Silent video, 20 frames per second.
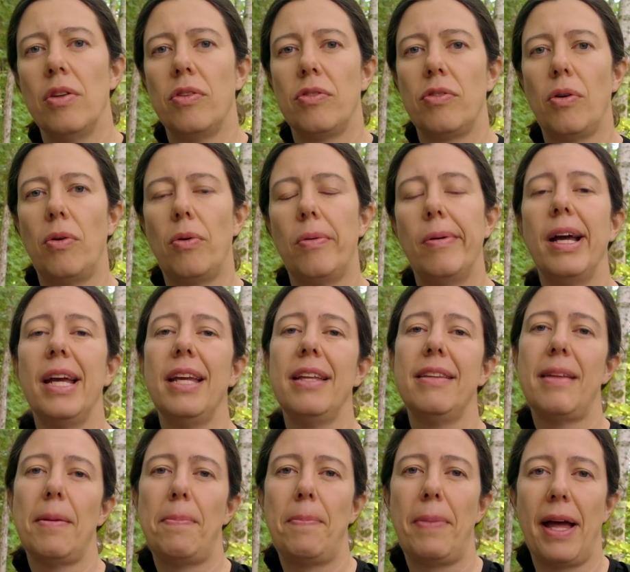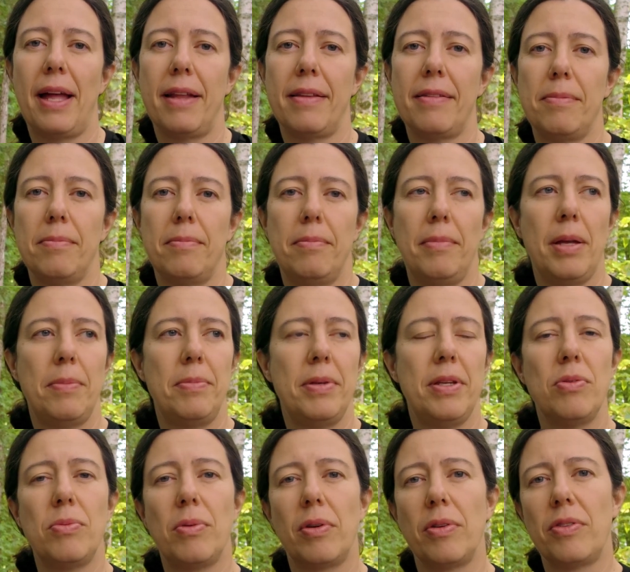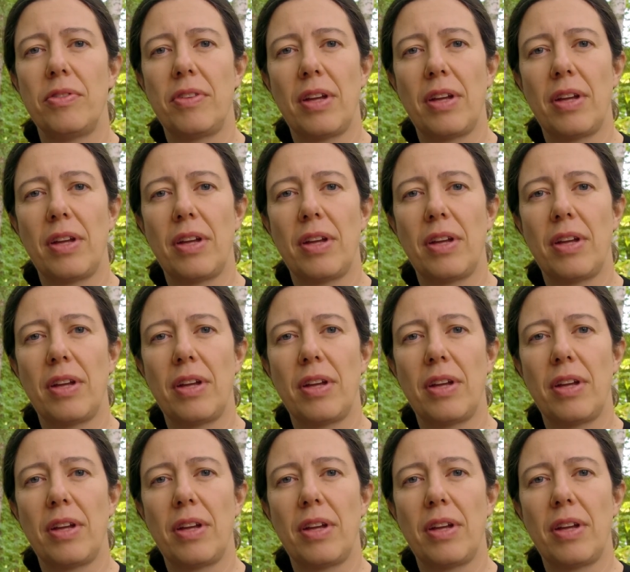So it depends. Maybe you want to